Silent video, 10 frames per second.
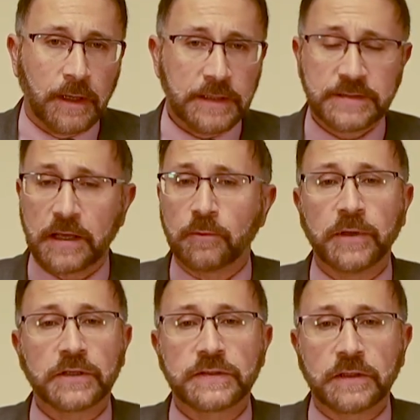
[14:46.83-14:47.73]
Instead of
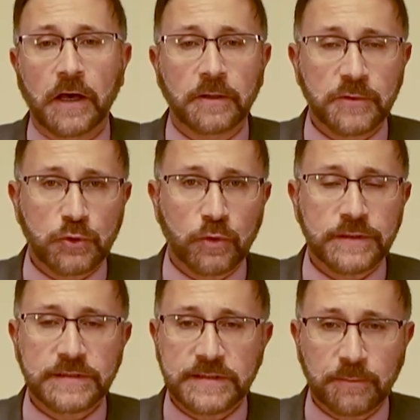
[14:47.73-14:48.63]
being synonymous with
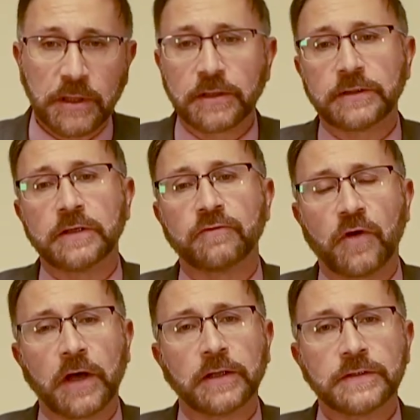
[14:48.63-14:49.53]
instability,
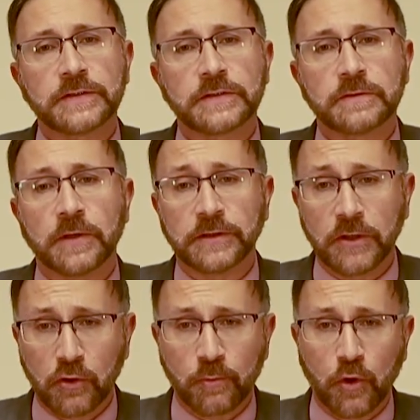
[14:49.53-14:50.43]
violence, and
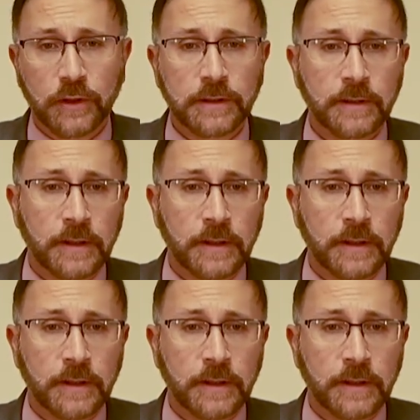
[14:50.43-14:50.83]
turmoil,